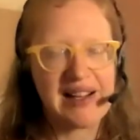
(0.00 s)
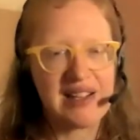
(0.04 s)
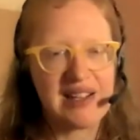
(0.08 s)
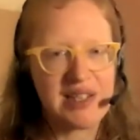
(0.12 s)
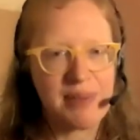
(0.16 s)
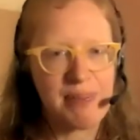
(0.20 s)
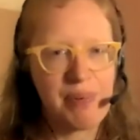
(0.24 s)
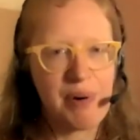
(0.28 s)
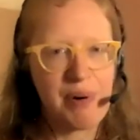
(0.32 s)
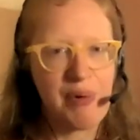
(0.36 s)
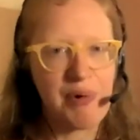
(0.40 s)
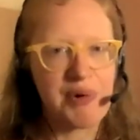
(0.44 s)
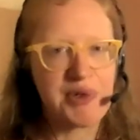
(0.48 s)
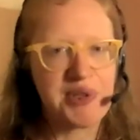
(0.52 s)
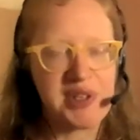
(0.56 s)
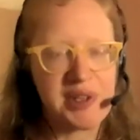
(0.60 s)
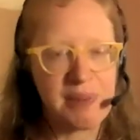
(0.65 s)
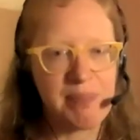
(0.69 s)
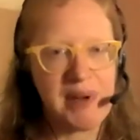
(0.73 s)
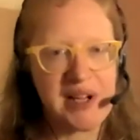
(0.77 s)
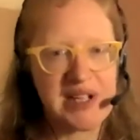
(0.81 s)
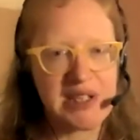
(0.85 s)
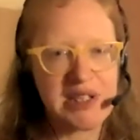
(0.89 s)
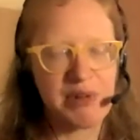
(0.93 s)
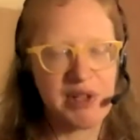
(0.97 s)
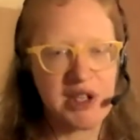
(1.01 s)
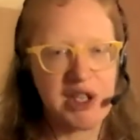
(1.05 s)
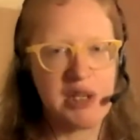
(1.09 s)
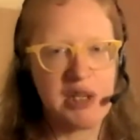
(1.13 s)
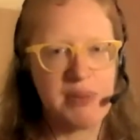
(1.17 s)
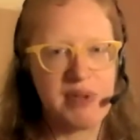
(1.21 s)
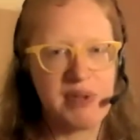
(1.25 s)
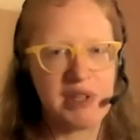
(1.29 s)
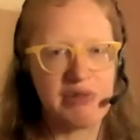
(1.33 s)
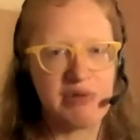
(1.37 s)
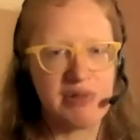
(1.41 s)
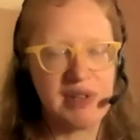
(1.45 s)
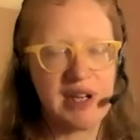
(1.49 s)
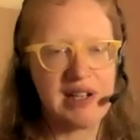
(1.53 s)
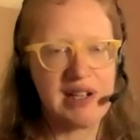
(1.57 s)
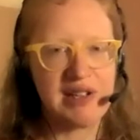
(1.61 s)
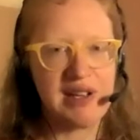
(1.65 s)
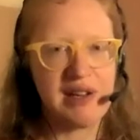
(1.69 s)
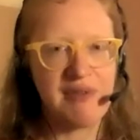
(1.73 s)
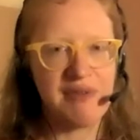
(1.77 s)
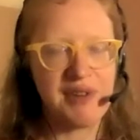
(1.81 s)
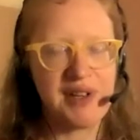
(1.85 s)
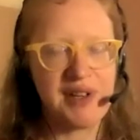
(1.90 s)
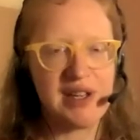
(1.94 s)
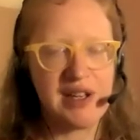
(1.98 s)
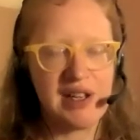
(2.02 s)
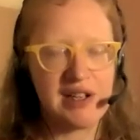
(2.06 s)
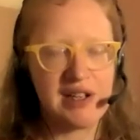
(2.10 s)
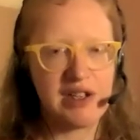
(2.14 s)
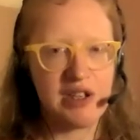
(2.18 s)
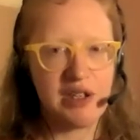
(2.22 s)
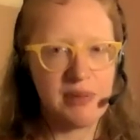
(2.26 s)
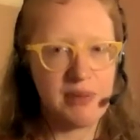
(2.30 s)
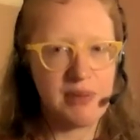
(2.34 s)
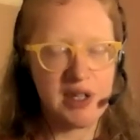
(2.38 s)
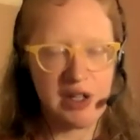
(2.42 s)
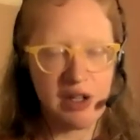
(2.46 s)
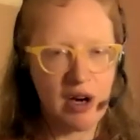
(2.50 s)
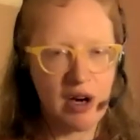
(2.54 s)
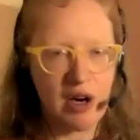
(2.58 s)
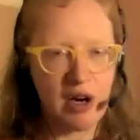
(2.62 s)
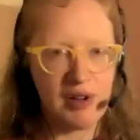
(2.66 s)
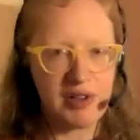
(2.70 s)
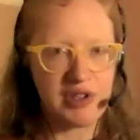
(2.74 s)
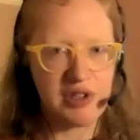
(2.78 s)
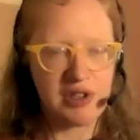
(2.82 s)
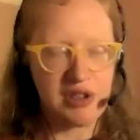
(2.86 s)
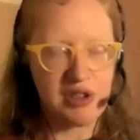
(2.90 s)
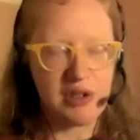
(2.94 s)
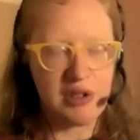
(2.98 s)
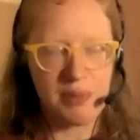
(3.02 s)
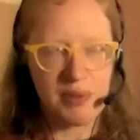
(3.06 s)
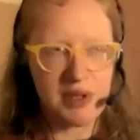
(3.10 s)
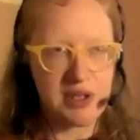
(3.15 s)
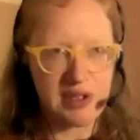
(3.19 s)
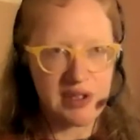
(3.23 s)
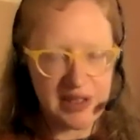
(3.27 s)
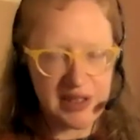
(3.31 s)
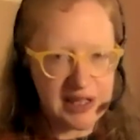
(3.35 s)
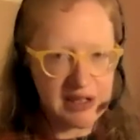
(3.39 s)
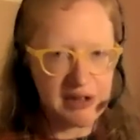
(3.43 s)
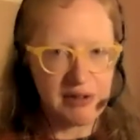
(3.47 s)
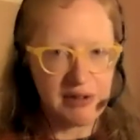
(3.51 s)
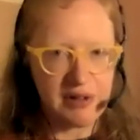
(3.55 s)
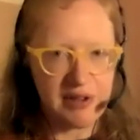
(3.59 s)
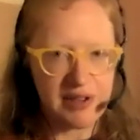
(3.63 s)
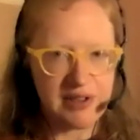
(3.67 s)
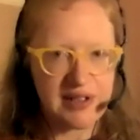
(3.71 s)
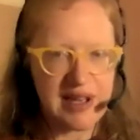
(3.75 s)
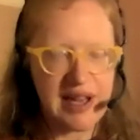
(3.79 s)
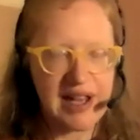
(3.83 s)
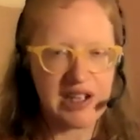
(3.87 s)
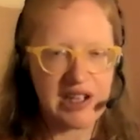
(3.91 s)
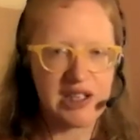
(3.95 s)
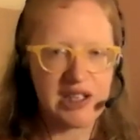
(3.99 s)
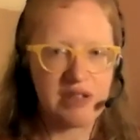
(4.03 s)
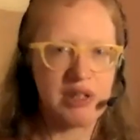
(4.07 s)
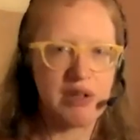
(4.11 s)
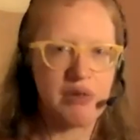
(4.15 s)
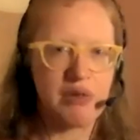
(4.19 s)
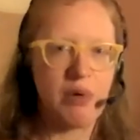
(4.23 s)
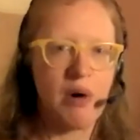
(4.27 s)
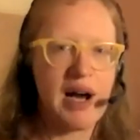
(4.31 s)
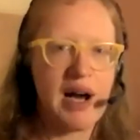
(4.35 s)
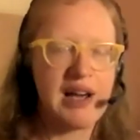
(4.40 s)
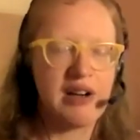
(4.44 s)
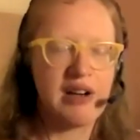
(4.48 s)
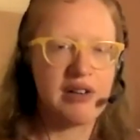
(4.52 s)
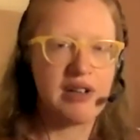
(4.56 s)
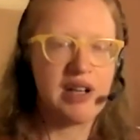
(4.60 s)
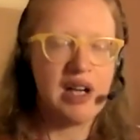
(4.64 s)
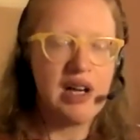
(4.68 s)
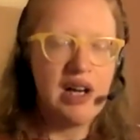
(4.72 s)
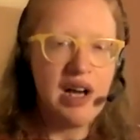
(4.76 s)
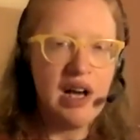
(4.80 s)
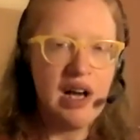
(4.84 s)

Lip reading: as opposed to the bits where human creativity and human knowledge and human skill is actually required.